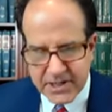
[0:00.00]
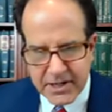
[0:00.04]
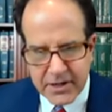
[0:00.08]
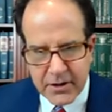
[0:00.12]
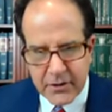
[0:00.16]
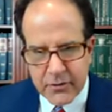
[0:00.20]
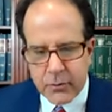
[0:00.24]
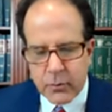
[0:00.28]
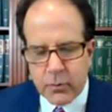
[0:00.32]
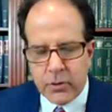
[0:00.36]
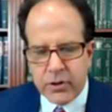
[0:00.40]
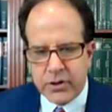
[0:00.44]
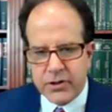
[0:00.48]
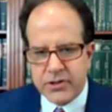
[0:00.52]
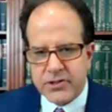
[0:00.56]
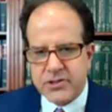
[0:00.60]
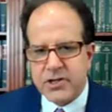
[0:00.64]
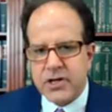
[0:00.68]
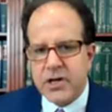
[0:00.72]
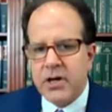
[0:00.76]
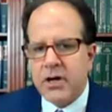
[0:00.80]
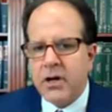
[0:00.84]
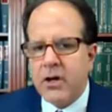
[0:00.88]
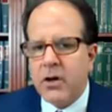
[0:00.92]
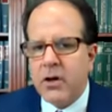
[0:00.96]
In other words,
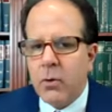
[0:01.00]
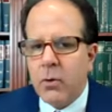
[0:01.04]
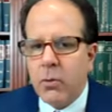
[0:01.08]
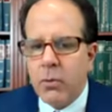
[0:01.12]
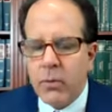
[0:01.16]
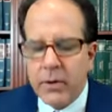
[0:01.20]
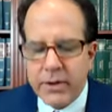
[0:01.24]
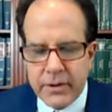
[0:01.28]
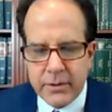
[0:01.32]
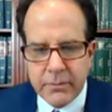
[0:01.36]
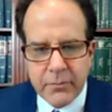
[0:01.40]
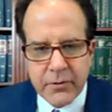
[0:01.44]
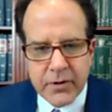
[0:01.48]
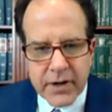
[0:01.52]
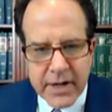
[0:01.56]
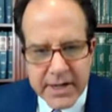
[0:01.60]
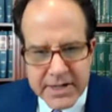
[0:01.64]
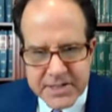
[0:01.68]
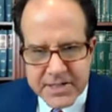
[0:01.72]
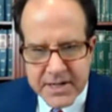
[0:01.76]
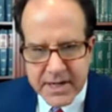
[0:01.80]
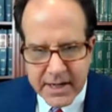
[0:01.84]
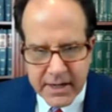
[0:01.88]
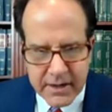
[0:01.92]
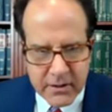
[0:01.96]
when the
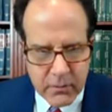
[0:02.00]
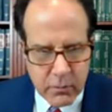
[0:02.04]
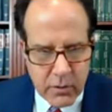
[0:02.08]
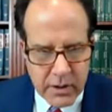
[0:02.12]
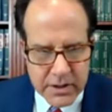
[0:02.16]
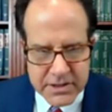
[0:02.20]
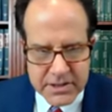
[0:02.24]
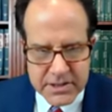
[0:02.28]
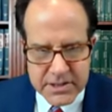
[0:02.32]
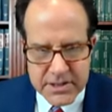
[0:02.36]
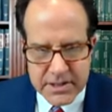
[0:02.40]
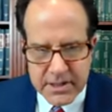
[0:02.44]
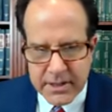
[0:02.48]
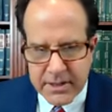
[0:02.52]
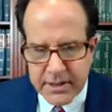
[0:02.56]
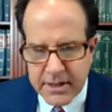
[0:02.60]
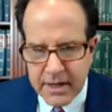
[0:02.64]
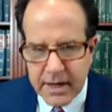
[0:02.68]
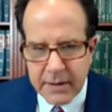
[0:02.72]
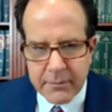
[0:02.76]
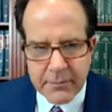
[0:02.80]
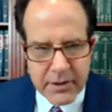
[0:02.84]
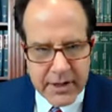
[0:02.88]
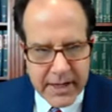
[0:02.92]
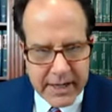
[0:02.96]
president wants to
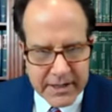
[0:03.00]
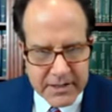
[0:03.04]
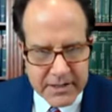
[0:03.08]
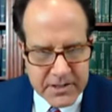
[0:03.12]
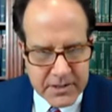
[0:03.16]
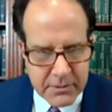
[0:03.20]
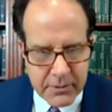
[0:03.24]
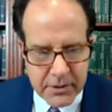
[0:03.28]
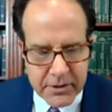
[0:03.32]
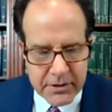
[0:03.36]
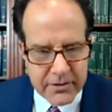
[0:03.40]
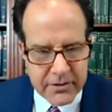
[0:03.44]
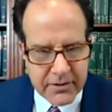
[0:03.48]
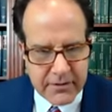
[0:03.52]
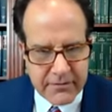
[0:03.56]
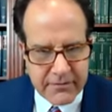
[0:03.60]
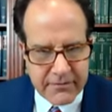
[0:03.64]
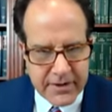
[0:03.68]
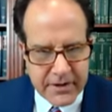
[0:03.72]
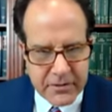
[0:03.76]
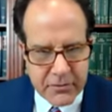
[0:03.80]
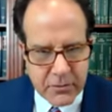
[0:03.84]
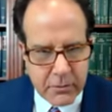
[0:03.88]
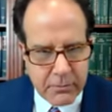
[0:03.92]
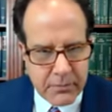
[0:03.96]
nominate someone to the
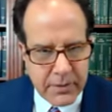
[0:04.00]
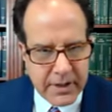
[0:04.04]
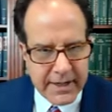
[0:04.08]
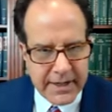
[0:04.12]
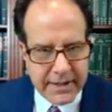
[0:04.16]
federal